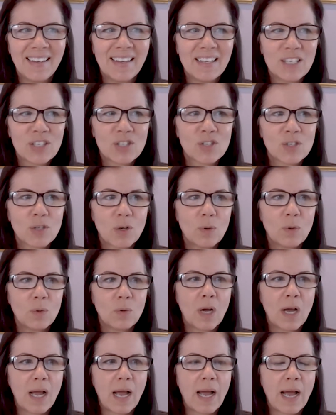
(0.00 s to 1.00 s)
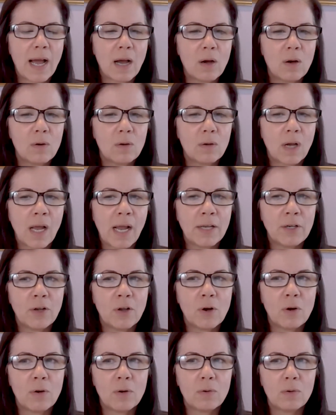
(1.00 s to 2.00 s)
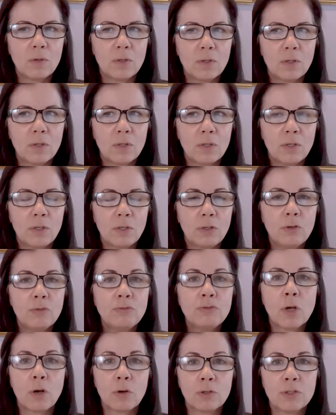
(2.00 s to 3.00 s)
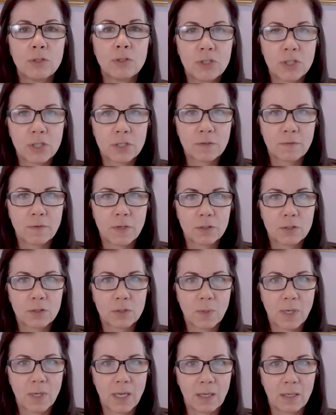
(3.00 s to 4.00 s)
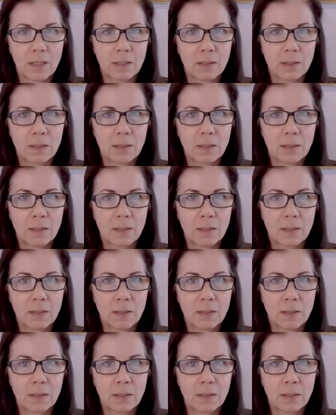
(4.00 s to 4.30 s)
So how I know you don't do just feng shui,